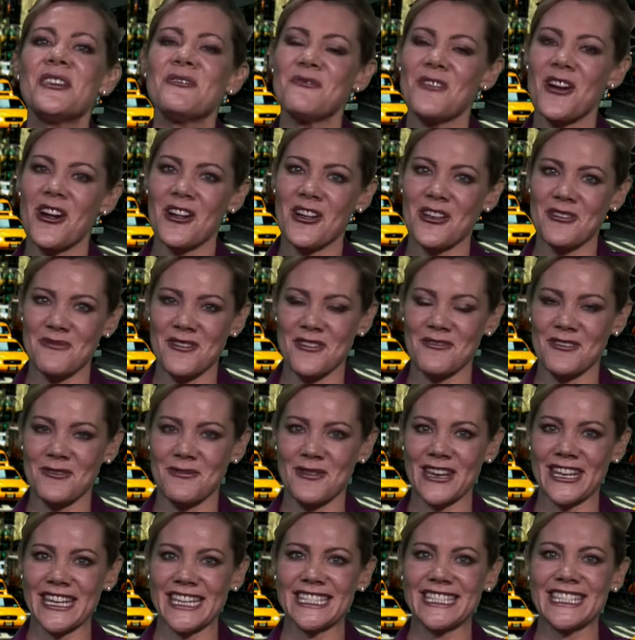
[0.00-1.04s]
welcome
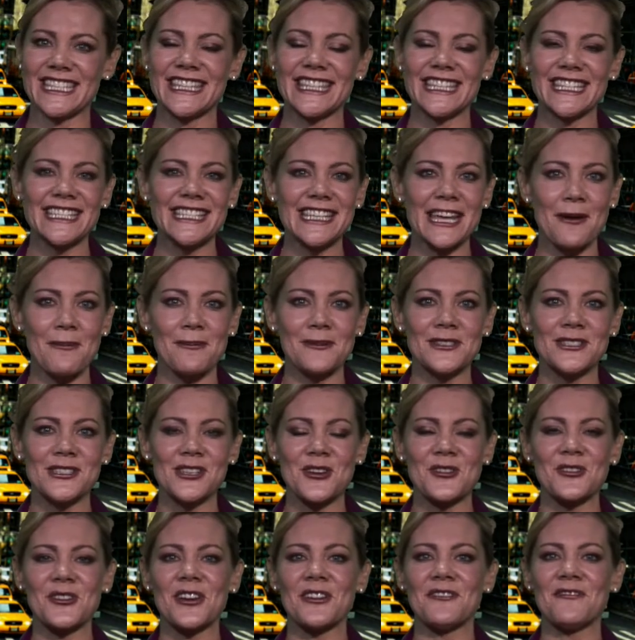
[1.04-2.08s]
everybody to this
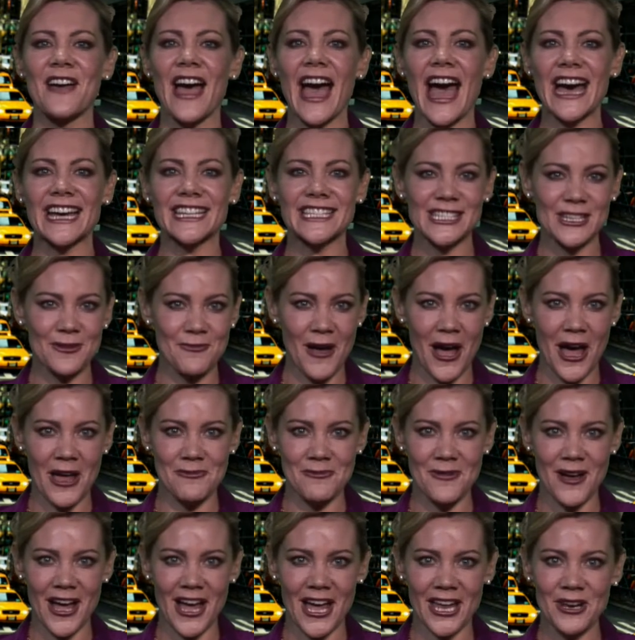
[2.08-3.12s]
episode of Ask
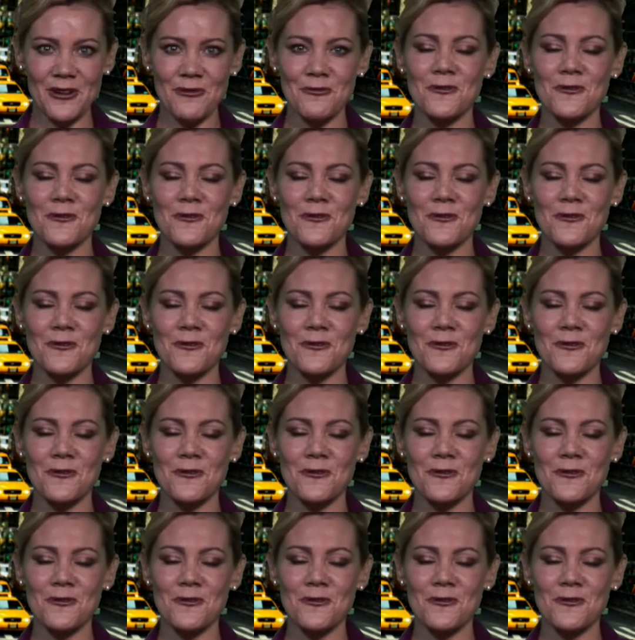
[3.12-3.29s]
Bonbon,